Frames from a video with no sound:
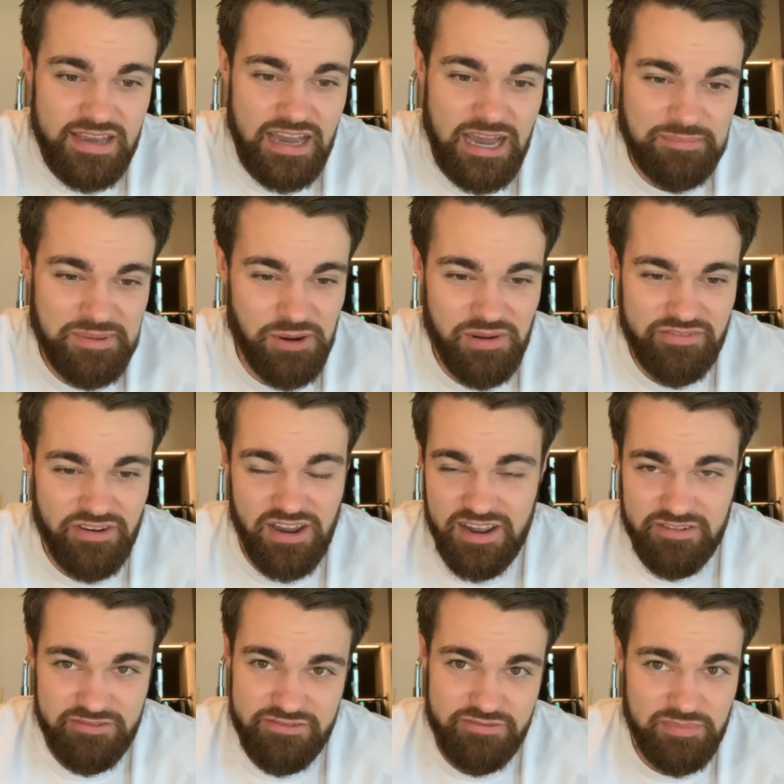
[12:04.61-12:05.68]
However,
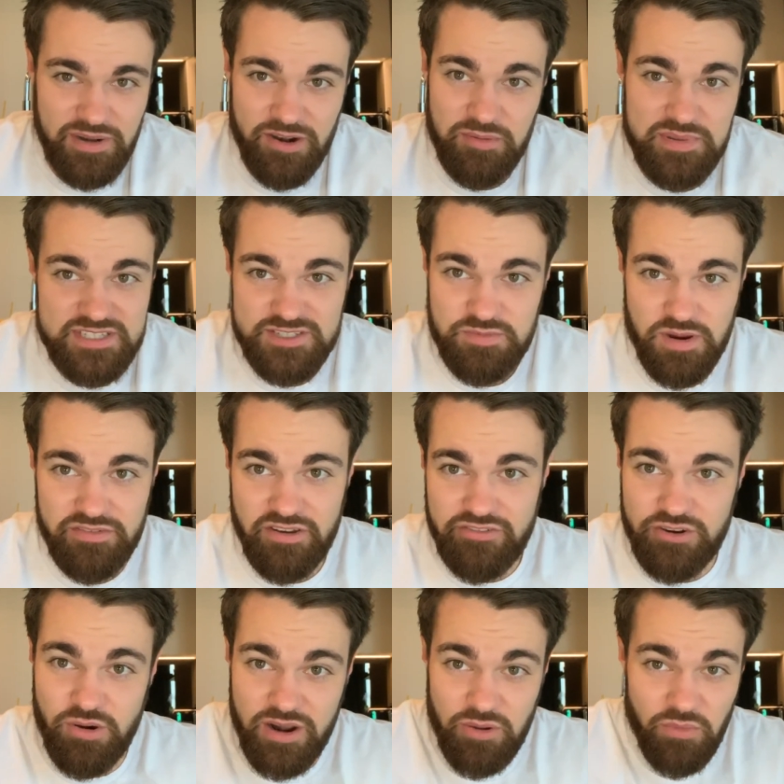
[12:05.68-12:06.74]
I've been on a business profile
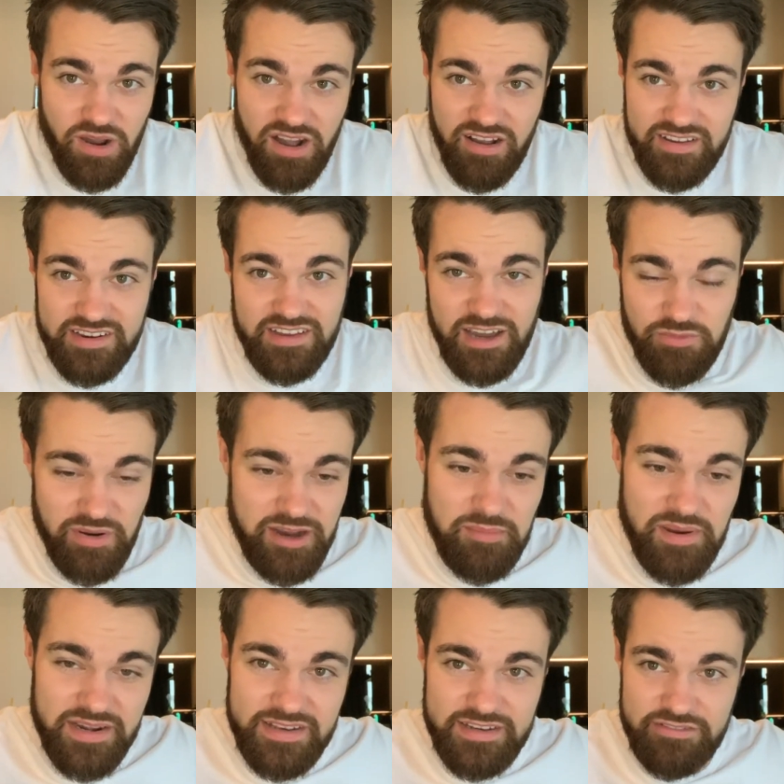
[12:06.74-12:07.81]
for quite a while, and I'd
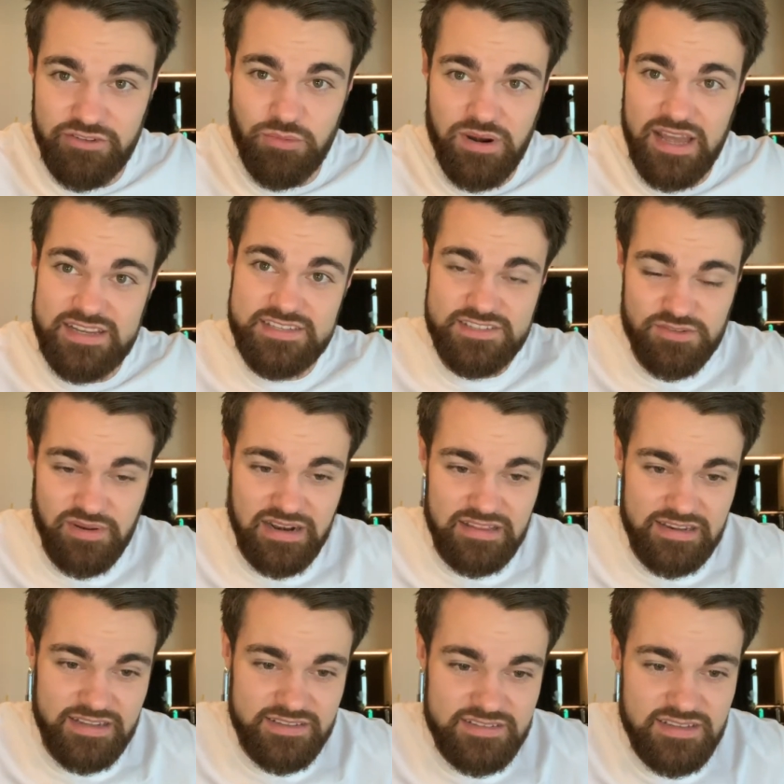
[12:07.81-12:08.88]
recommend it if you want access to
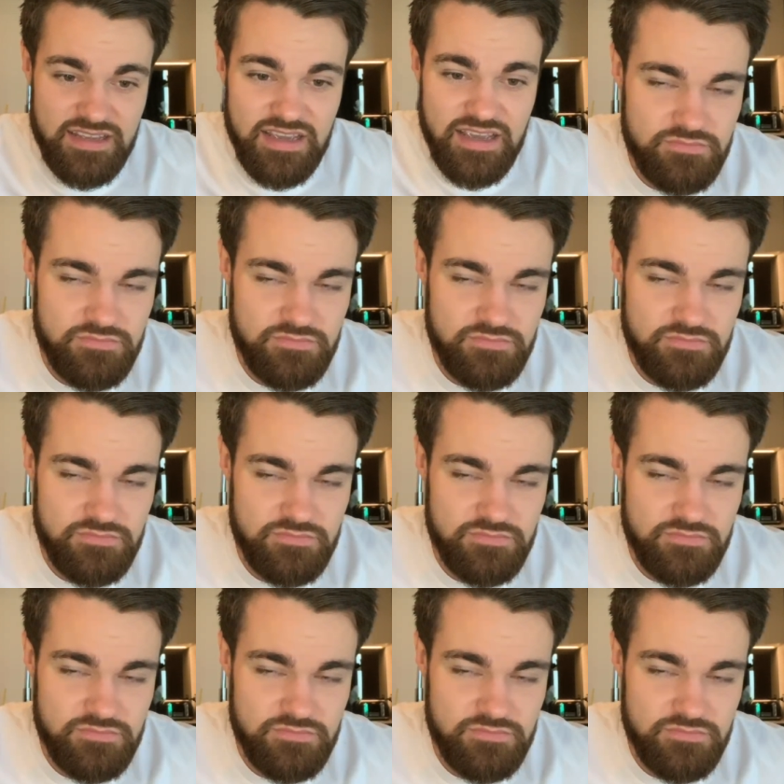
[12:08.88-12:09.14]
analytics.